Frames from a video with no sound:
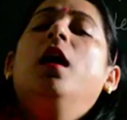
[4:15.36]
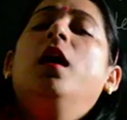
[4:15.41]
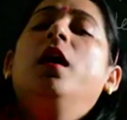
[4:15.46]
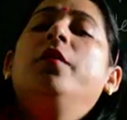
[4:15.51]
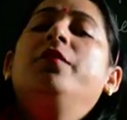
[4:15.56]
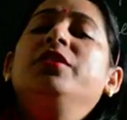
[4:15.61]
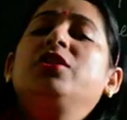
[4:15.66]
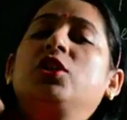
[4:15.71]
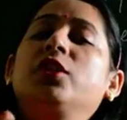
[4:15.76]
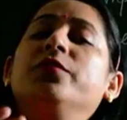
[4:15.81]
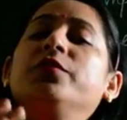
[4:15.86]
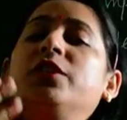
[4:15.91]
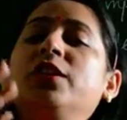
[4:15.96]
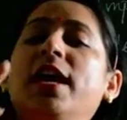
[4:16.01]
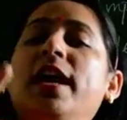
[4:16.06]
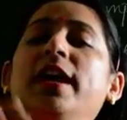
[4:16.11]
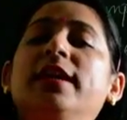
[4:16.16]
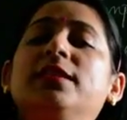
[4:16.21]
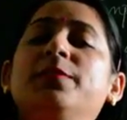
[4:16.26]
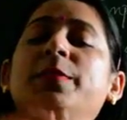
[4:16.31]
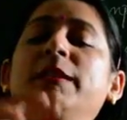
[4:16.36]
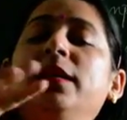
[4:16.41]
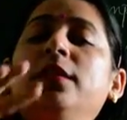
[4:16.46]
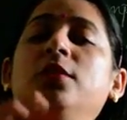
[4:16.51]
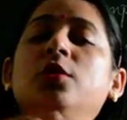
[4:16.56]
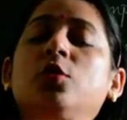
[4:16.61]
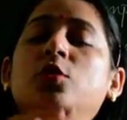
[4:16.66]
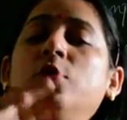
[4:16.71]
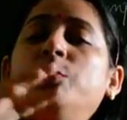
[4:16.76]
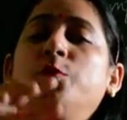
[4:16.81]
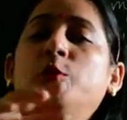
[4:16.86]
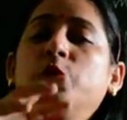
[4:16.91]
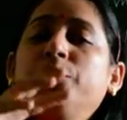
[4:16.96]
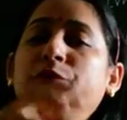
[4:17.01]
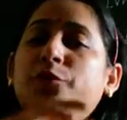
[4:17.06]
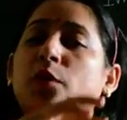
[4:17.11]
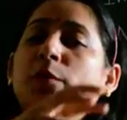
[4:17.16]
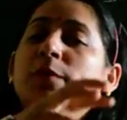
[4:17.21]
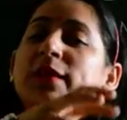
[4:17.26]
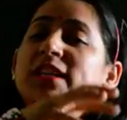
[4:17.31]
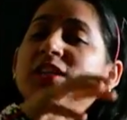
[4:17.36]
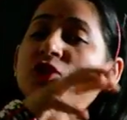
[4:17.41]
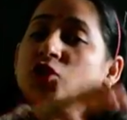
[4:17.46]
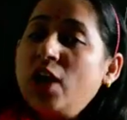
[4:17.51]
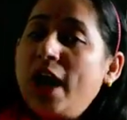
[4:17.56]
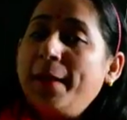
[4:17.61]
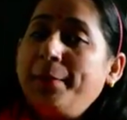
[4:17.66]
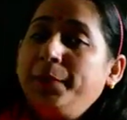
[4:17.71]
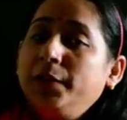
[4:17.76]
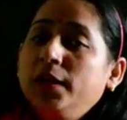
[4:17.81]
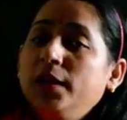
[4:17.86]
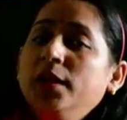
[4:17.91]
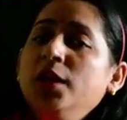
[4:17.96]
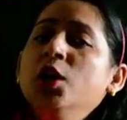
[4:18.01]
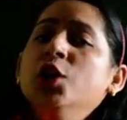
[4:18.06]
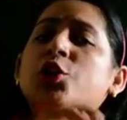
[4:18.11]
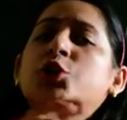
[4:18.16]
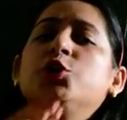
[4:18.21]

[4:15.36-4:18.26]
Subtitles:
which has been put from this chapter.